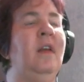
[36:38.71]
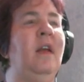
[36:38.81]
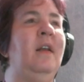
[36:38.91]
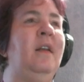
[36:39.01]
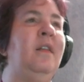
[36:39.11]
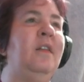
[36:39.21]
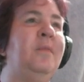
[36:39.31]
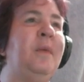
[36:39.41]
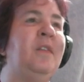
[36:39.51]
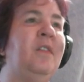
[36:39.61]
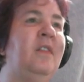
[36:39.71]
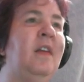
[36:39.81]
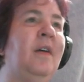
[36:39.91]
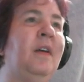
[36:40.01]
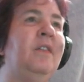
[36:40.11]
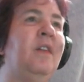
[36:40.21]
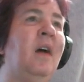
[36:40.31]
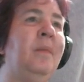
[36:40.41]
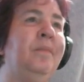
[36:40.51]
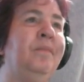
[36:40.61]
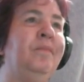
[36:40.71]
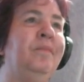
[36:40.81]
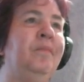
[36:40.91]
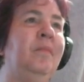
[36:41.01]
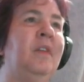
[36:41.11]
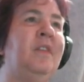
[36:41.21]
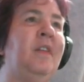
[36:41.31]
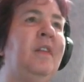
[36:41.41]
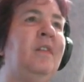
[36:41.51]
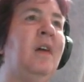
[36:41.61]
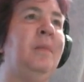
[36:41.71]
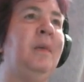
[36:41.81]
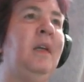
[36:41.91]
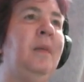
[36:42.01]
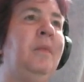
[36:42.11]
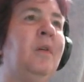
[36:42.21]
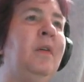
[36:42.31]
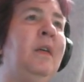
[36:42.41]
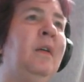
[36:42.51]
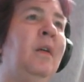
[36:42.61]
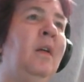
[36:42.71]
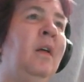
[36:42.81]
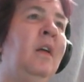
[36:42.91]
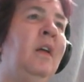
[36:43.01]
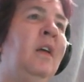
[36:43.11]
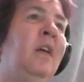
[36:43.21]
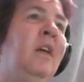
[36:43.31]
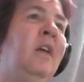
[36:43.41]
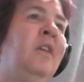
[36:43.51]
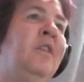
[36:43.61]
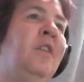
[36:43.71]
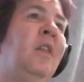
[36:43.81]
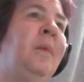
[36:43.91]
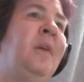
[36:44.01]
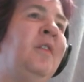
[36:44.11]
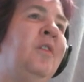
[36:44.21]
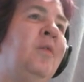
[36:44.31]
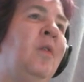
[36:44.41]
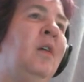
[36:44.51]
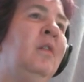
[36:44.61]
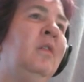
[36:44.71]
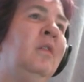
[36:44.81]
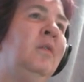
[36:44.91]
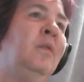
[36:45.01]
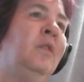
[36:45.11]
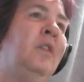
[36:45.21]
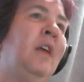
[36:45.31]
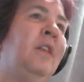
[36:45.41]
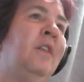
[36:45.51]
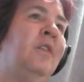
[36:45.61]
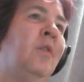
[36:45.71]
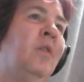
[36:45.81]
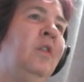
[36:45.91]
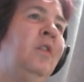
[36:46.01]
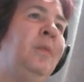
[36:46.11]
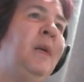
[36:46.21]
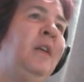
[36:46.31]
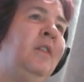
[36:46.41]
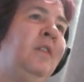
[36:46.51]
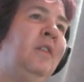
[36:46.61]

And this piece is now on top. Set the top and keep going. Here's another piece that's wrong. We'll take this orange piece.